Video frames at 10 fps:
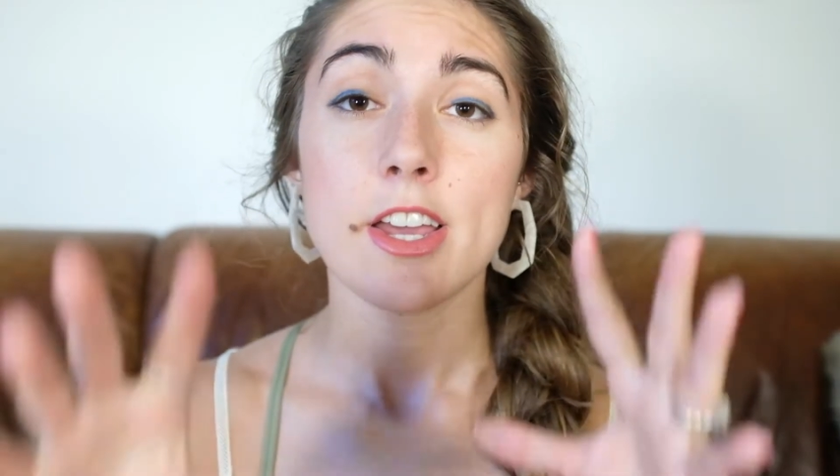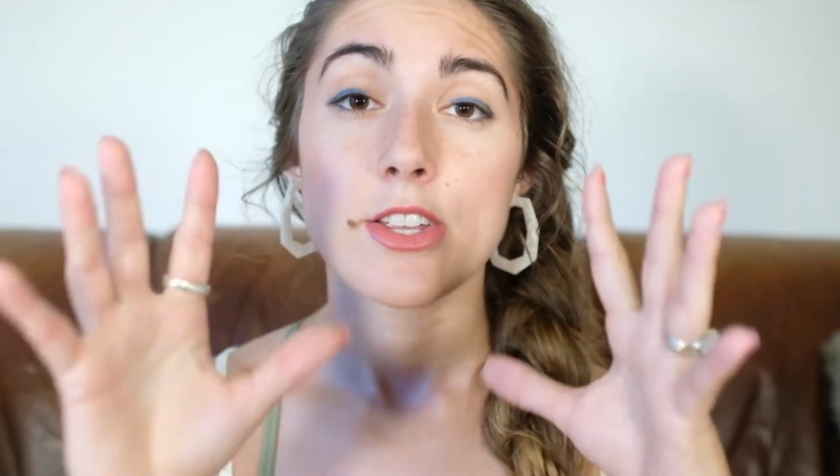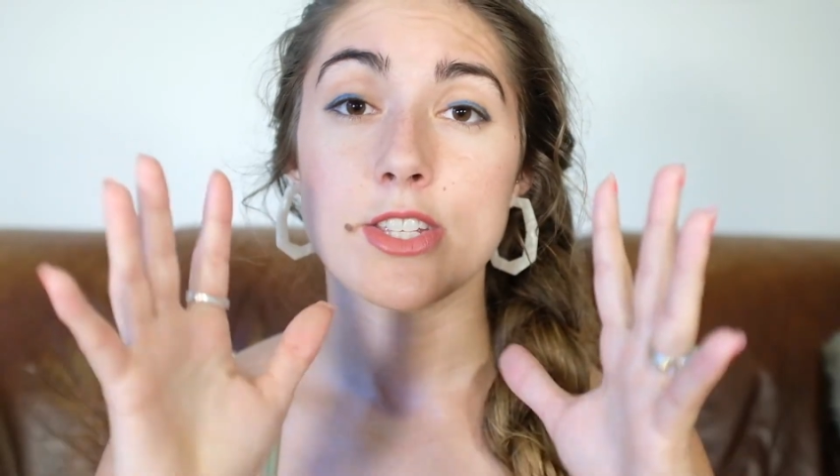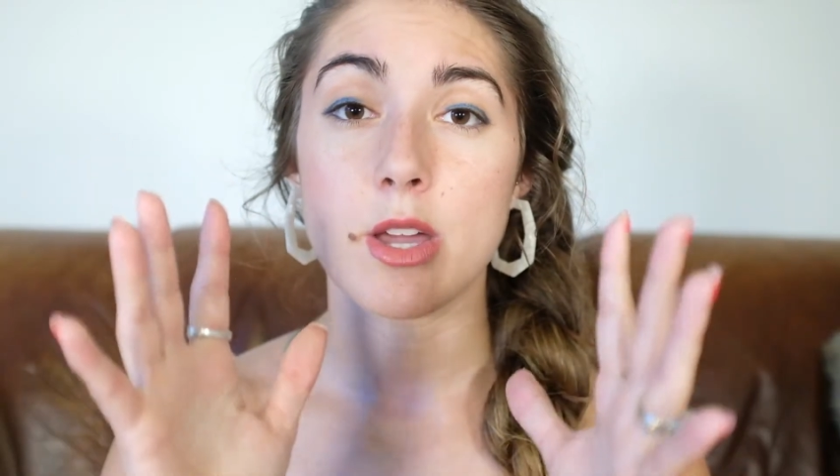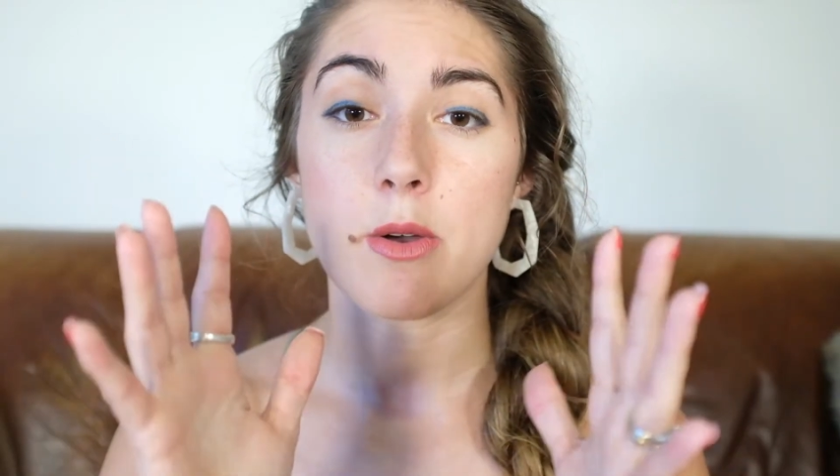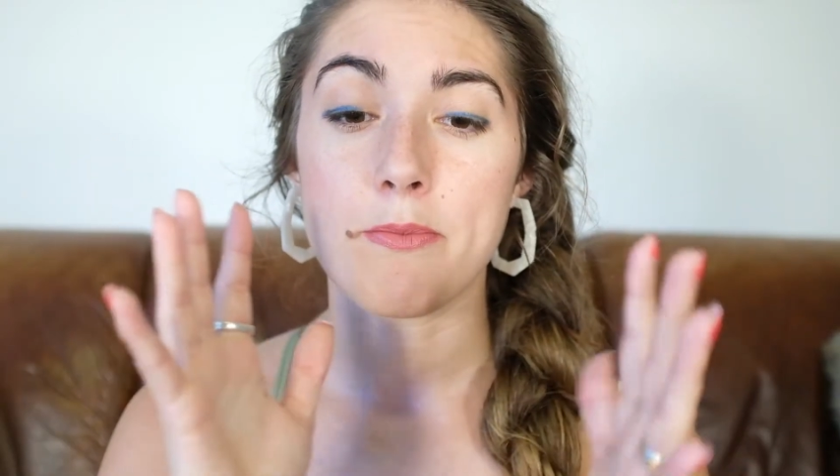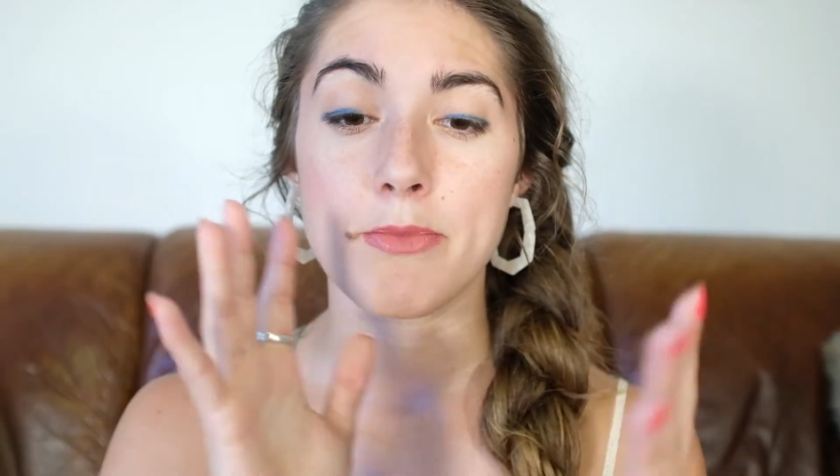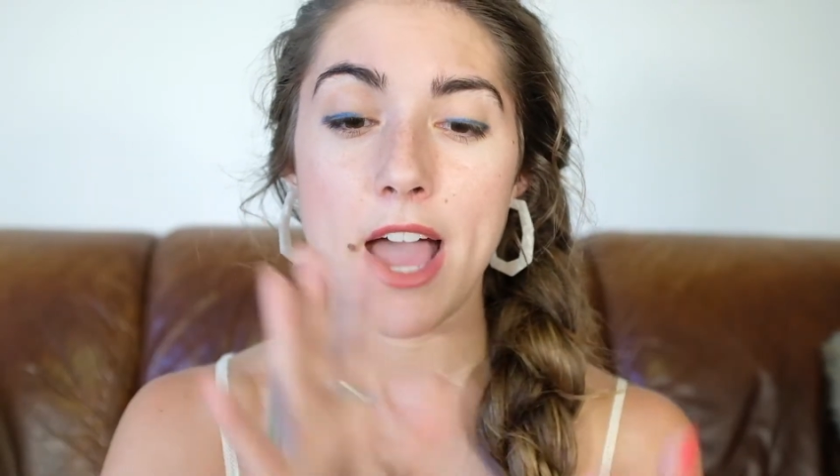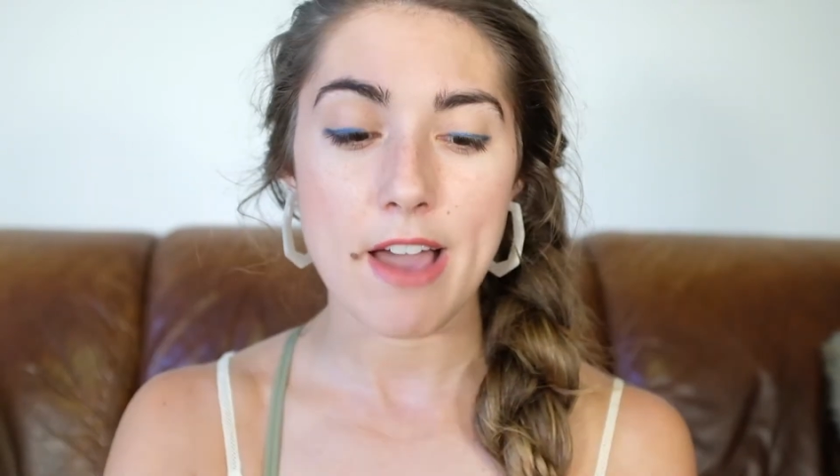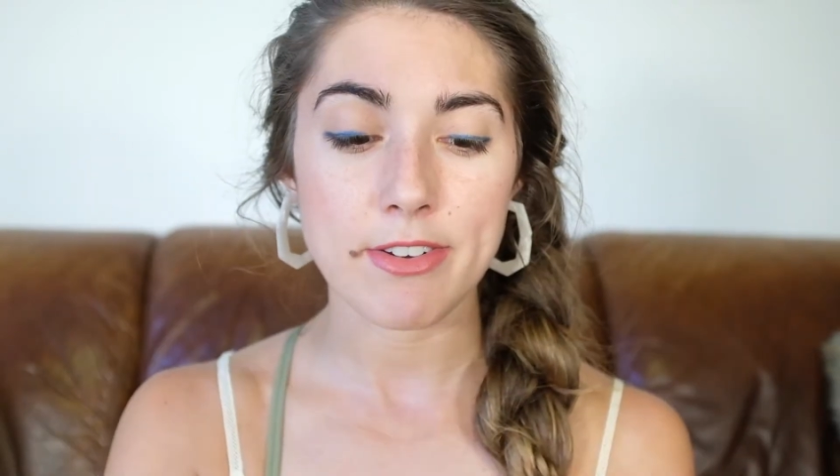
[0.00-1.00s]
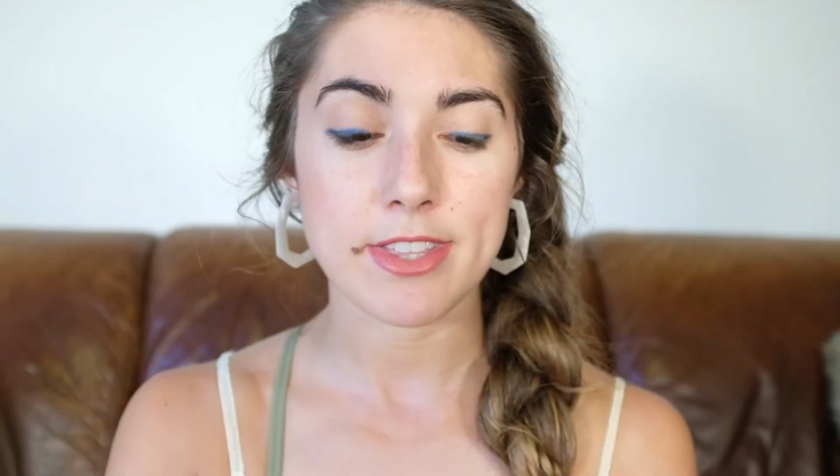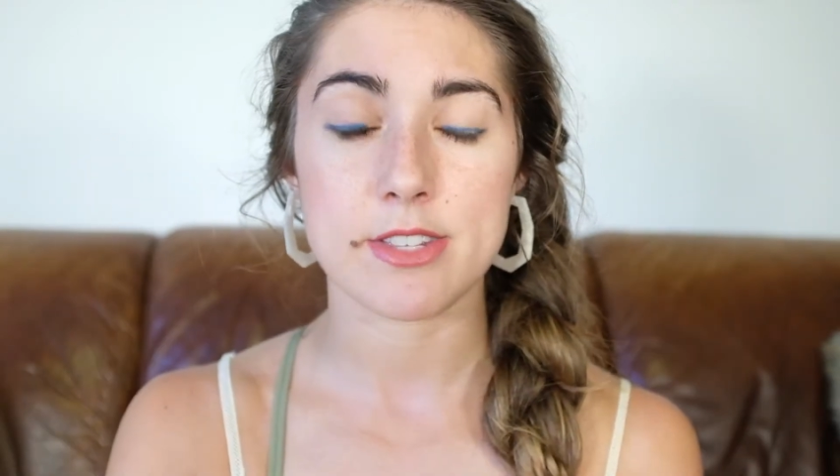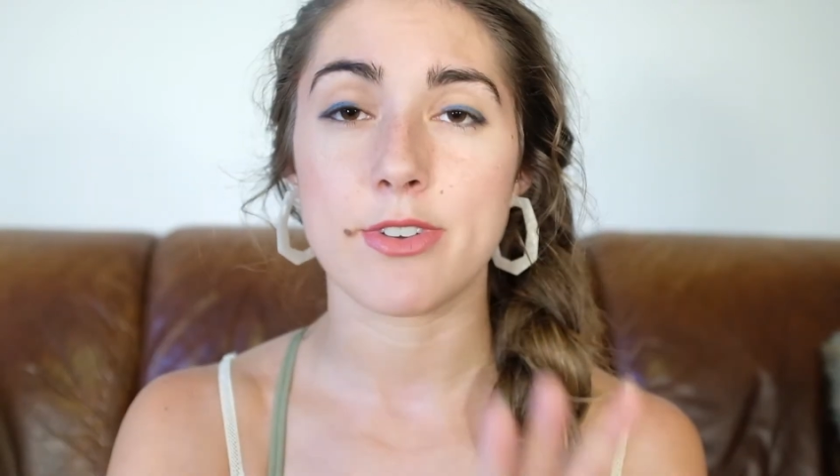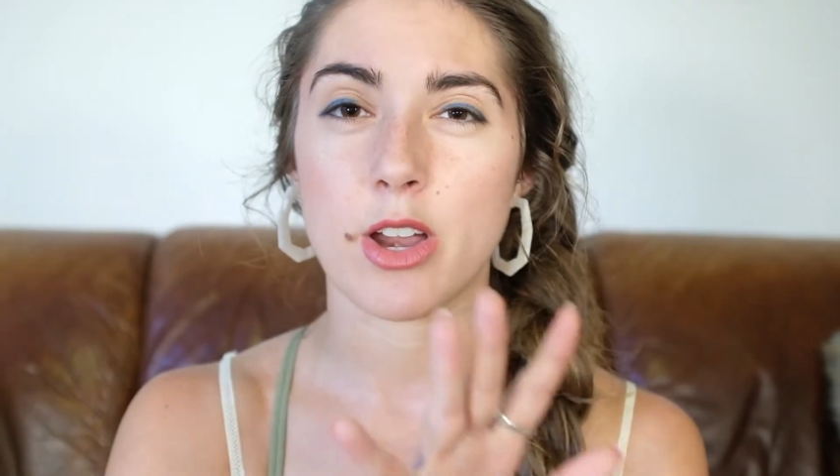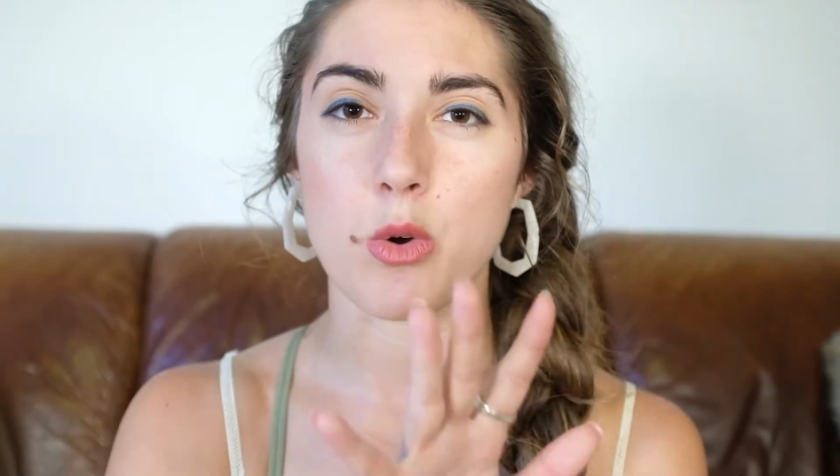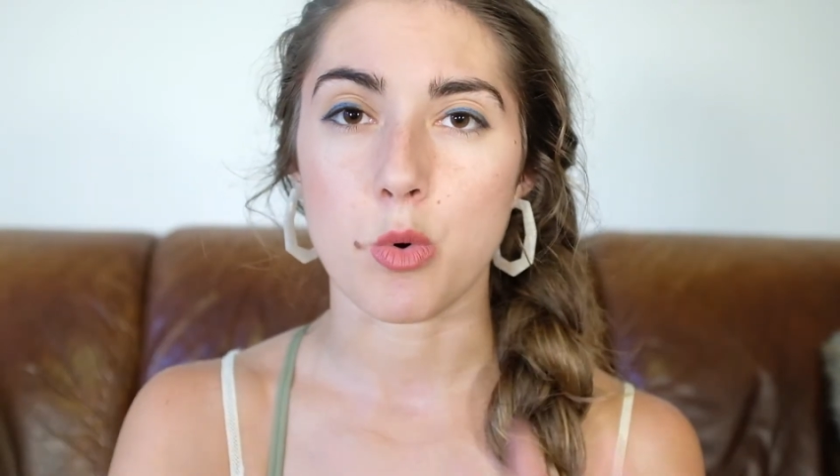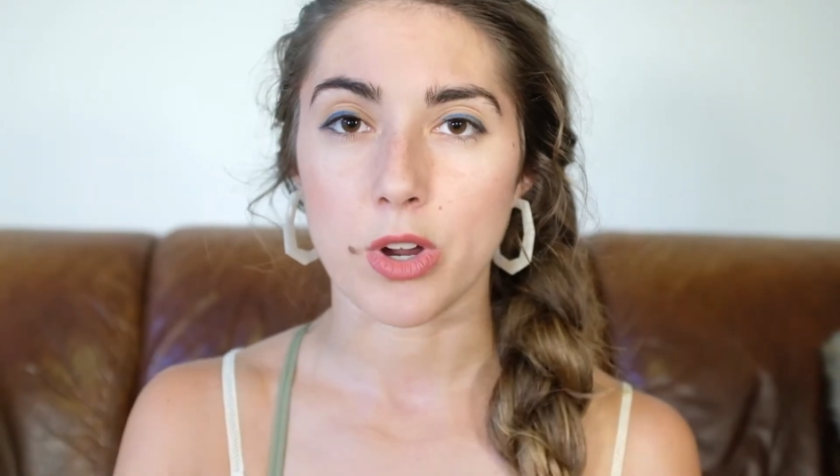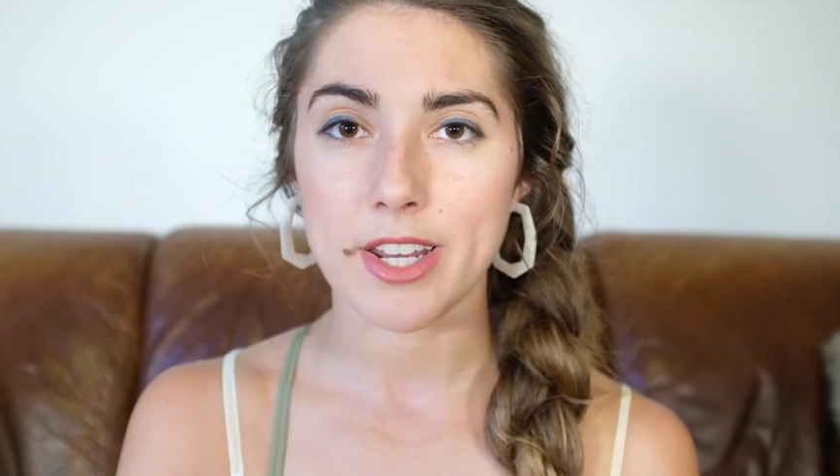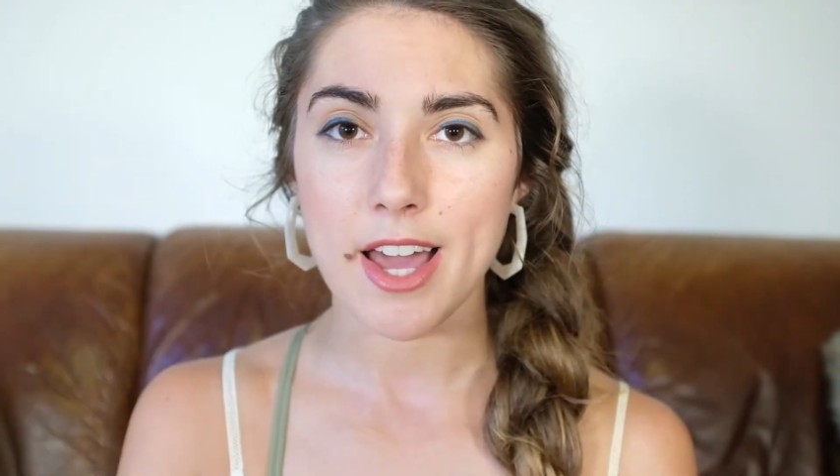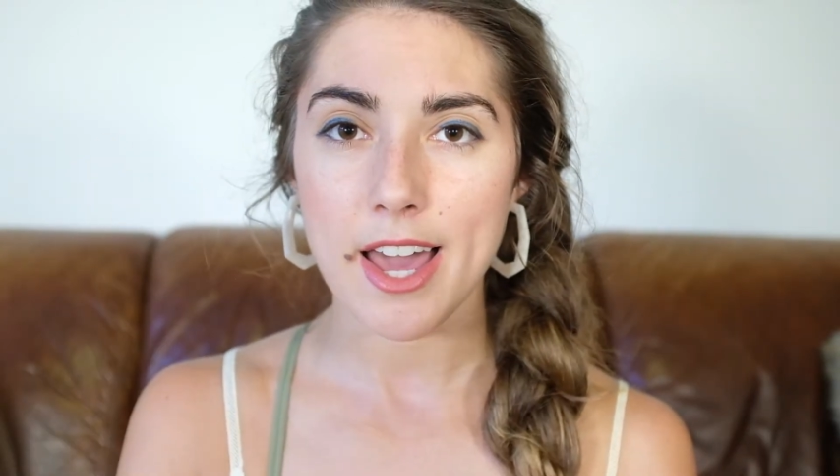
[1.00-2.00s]
So having this very
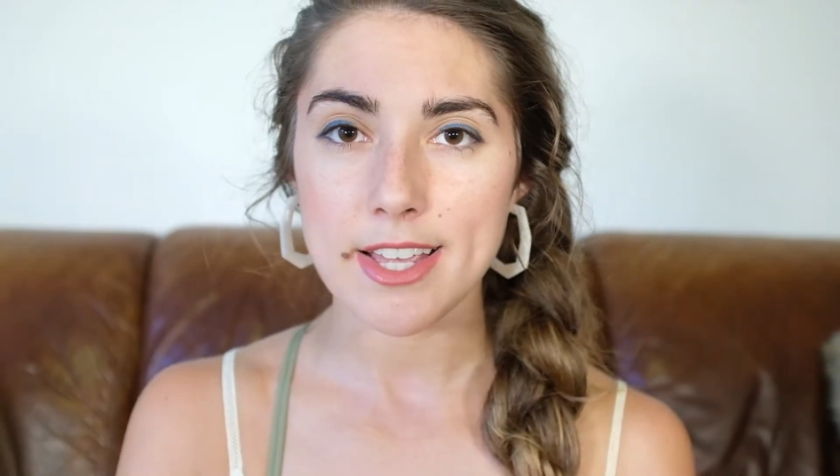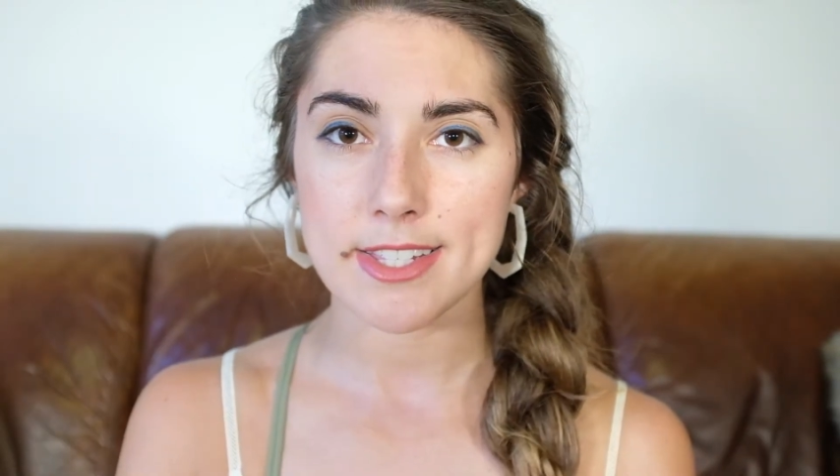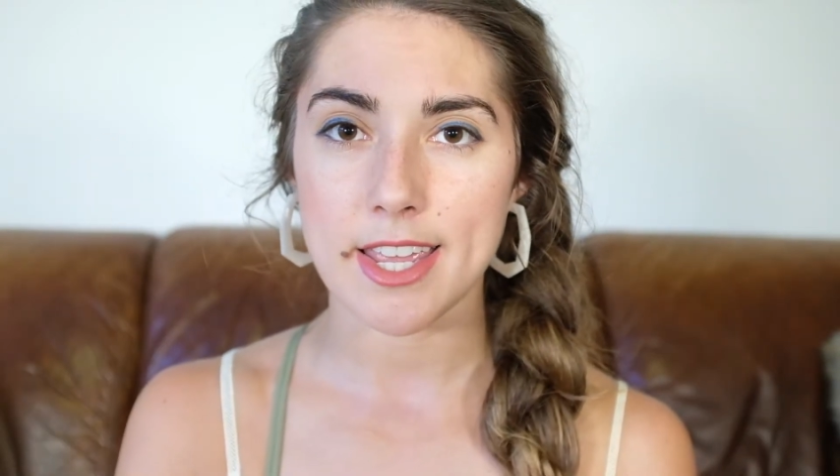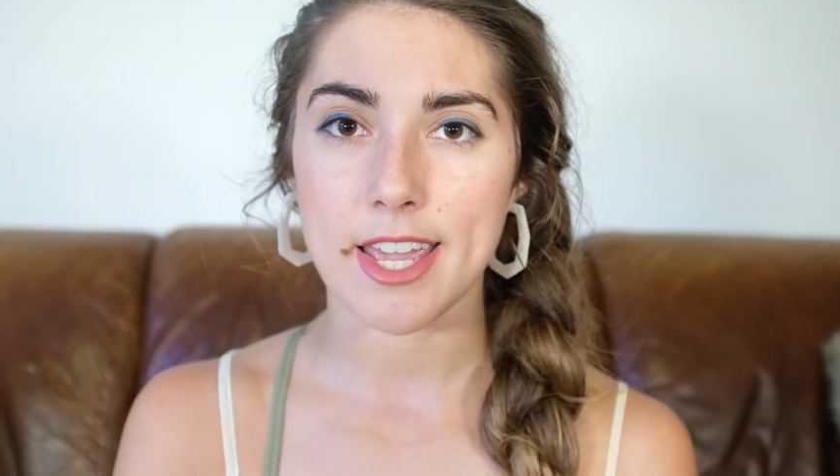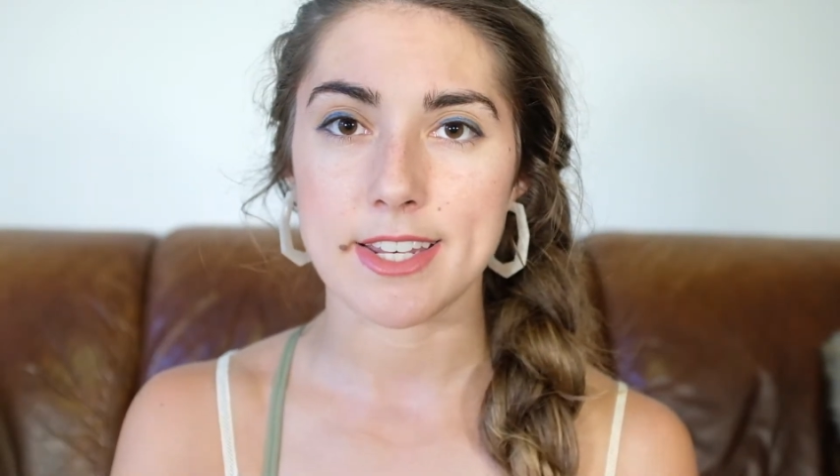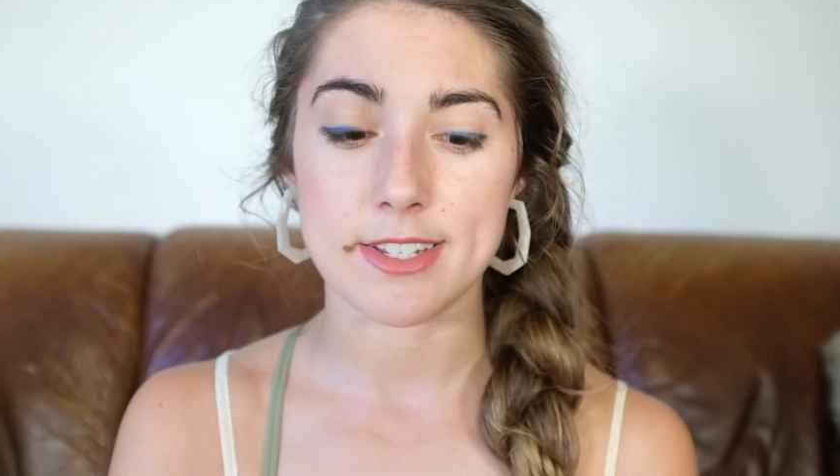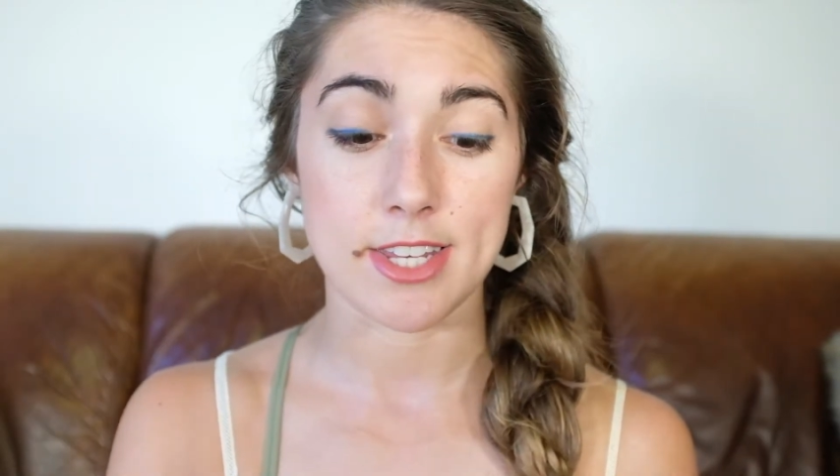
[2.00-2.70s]
organized and